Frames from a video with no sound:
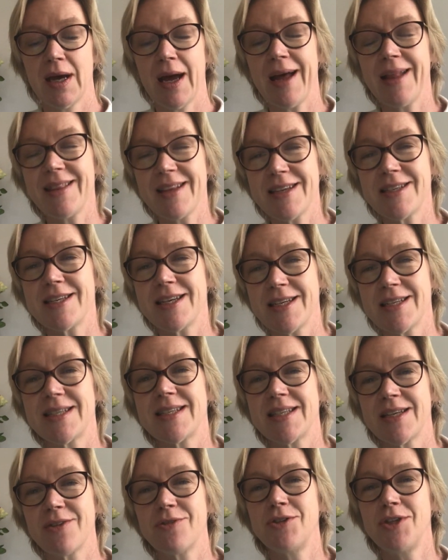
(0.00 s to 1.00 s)
And this is
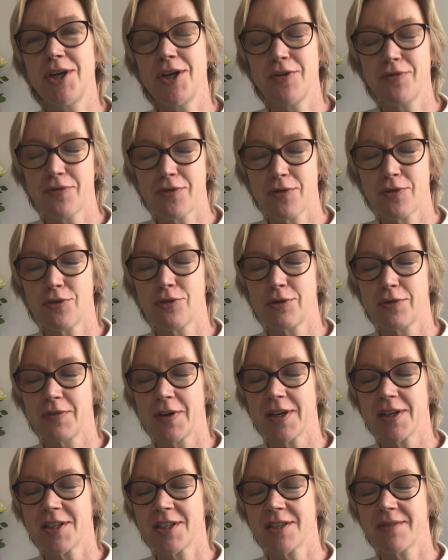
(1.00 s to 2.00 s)
still new for all of
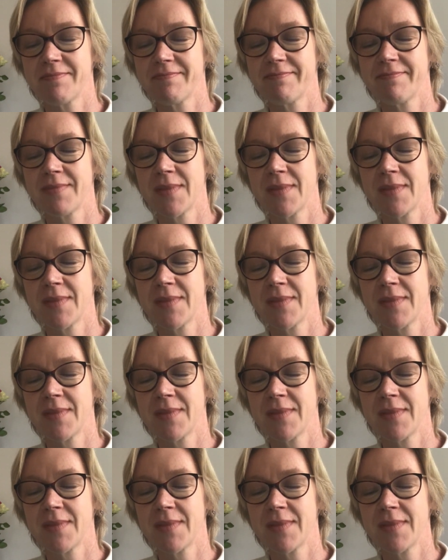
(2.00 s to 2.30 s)
us.